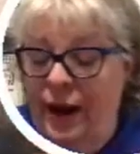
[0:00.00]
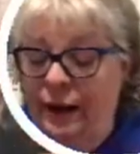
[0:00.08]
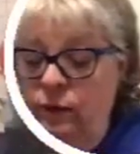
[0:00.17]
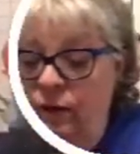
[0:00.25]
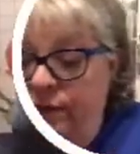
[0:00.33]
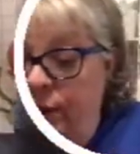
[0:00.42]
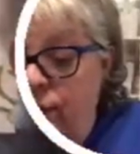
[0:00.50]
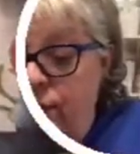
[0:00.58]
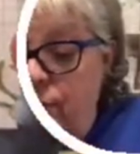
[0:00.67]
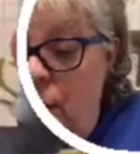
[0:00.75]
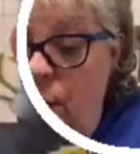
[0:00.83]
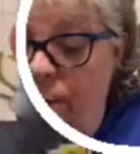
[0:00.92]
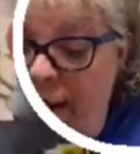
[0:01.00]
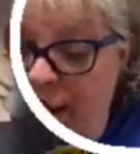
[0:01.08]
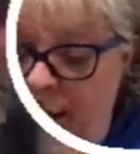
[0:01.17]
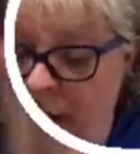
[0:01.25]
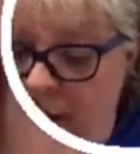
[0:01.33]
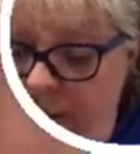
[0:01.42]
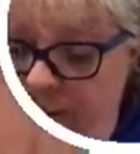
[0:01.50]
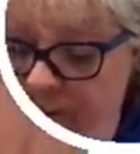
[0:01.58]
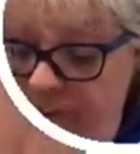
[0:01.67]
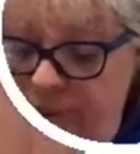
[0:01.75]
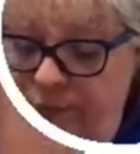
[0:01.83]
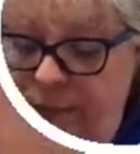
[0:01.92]
don't know if y'all saw my
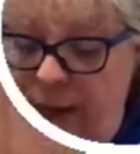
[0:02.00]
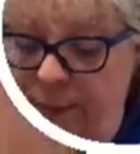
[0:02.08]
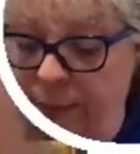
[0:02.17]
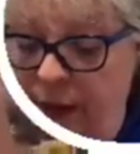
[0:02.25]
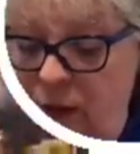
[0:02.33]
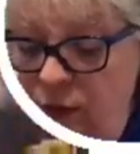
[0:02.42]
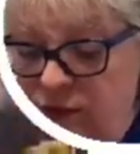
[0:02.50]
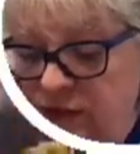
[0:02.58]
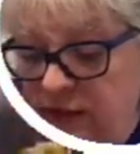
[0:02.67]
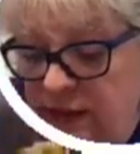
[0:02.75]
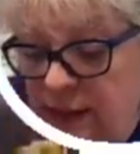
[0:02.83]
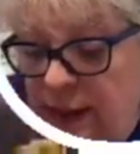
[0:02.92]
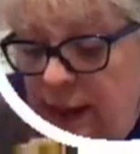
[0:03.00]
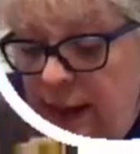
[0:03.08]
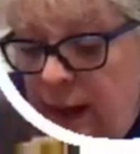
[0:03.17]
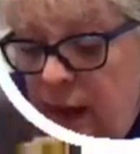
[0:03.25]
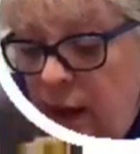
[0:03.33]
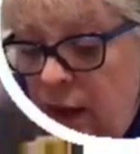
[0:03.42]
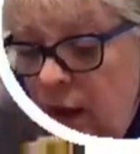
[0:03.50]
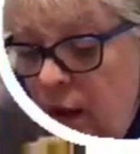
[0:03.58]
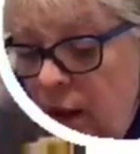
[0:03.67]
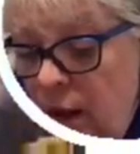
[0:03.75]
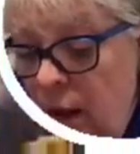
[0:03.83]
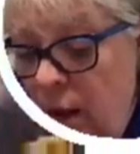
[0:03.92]
my post today
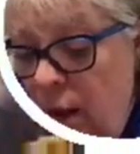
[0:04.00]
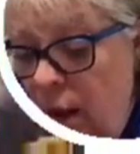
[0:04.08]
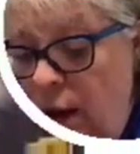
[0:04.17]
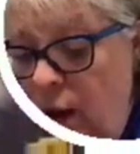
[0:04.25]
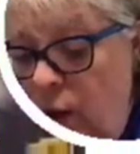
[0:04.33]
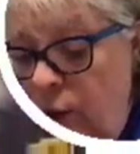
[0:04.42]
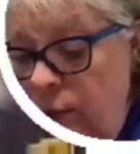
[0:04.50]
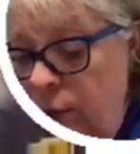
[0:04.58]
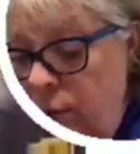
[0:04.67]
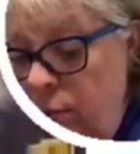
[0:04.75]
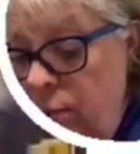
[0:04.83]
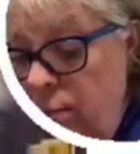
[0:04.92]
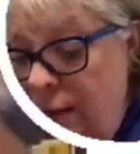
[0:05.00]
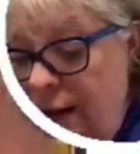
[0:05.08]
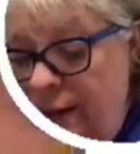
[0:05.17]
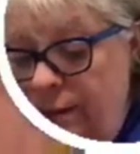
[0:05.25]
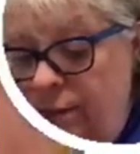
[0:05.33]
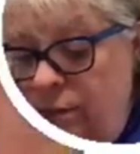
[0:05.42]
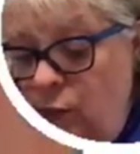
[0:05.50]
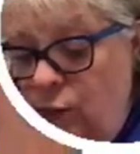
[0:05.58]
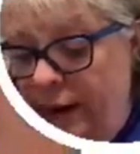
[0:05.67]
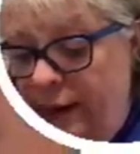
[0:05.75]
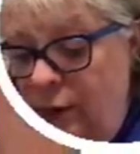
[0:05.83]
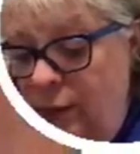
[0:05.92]
on my
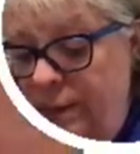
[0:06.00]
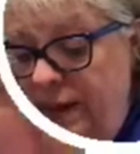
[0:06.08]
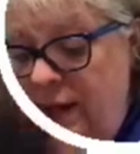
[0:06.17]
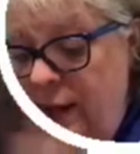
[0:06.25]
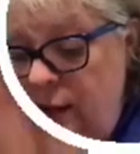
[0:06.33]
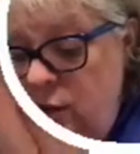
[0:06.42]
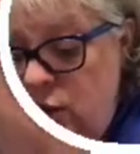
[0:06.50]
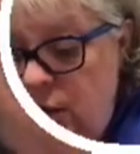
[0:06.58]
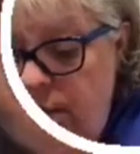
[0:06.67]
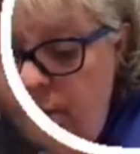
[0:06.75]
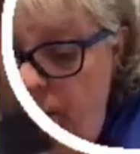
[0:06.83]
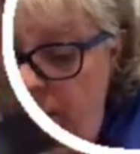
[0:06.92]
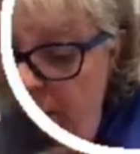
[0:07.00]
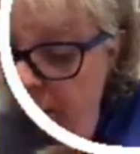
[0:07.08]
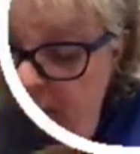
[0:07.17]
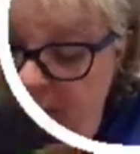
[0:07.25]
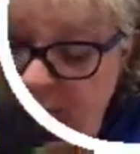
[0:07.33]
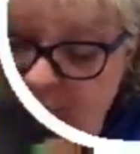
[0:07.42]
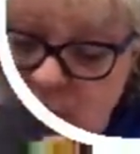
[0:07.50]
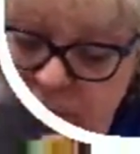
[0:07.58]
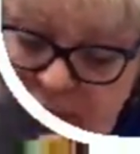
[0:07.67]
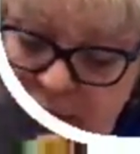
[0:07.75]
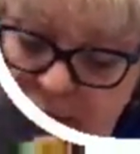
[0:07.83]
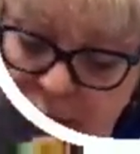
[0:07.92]
regular page, but Ninja
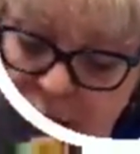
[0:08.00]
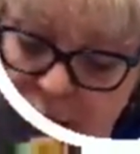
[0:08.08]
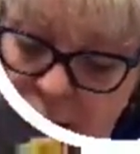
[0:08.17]
Man